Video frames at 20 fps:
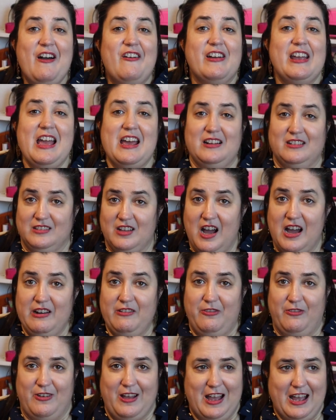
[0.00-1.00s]
We had a lot
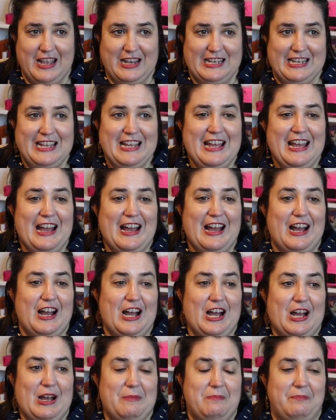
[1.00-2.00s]
of fun.
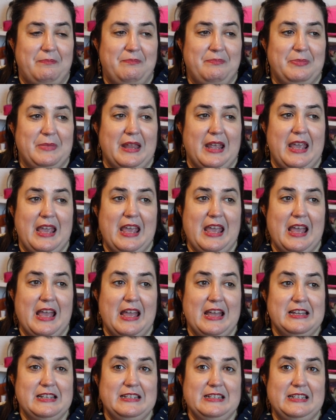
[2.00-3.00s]

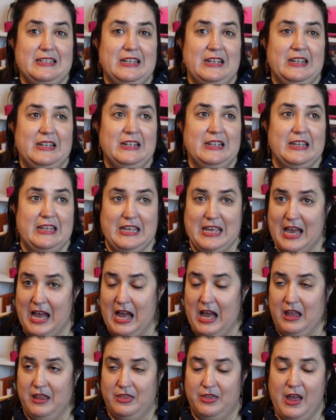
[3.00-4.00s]
And
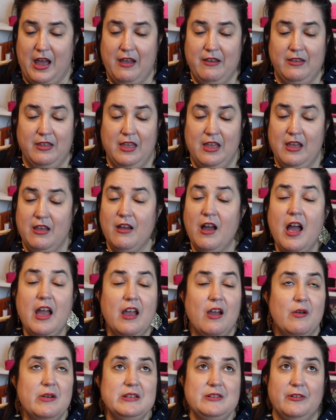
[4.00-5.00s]
yeah, I
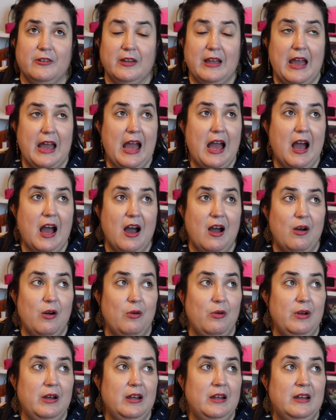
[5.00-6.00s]
always forget
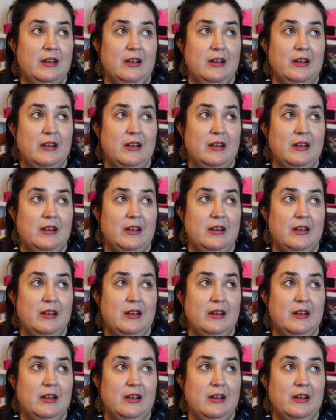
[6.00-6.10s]
how